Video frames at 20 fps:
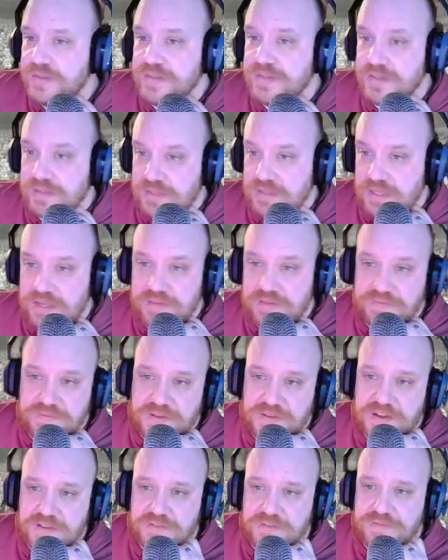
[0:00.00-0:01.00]
delete
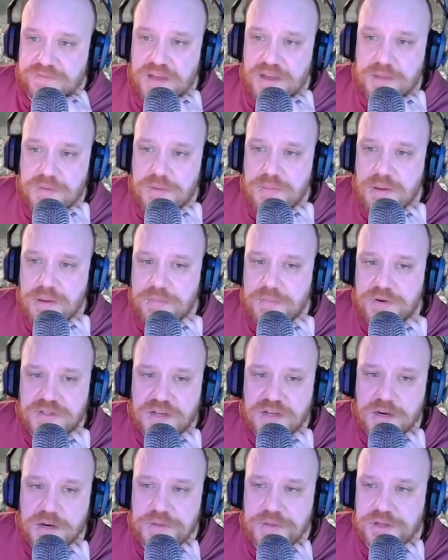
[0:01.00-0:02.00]
family members
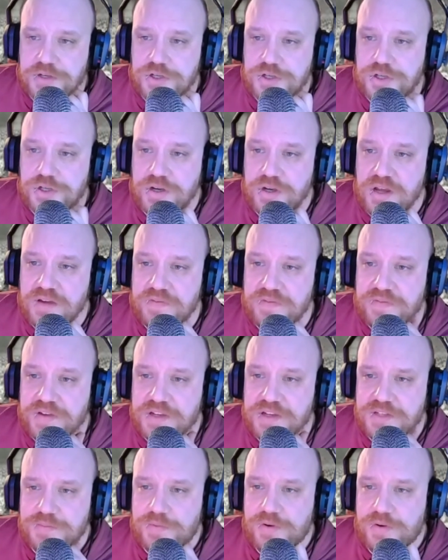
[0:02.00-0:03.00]
that are being shook on
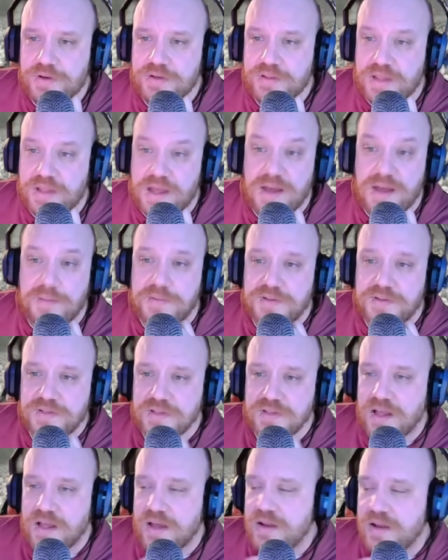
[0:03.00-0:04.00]
Facebook. That happens a
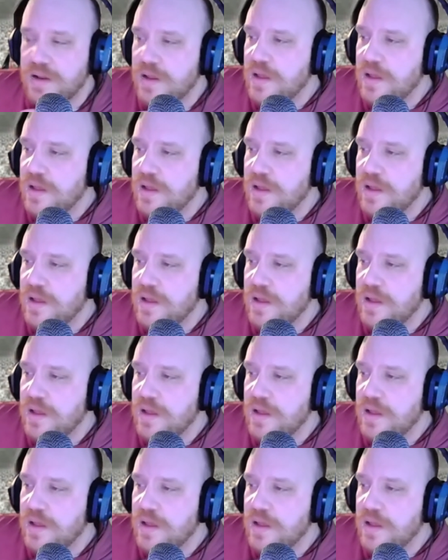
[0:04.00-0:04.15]
lot.